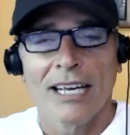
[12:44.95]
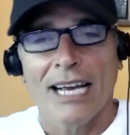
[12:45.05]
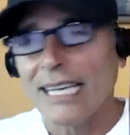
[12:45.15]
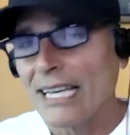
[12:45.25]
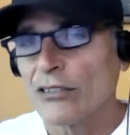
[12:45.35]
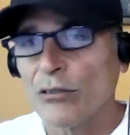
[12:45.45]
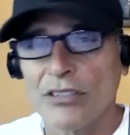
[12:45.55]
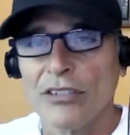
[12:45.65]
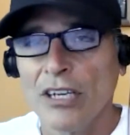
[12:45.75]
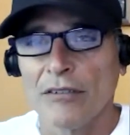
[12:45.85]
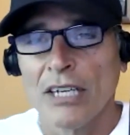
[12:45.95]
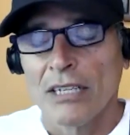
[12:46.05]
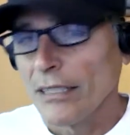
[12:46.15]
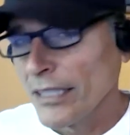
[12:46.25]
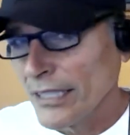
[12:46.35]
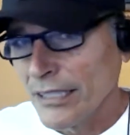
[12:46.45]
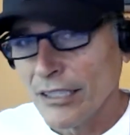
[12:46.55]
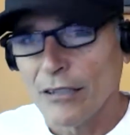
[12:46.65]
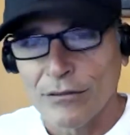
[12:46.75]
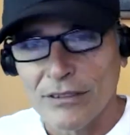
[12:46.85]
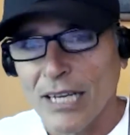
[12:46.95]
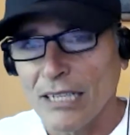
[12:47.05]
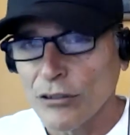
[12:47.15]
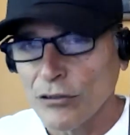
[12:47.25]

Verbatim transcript: I can't stress enough, eh, you know, Dr.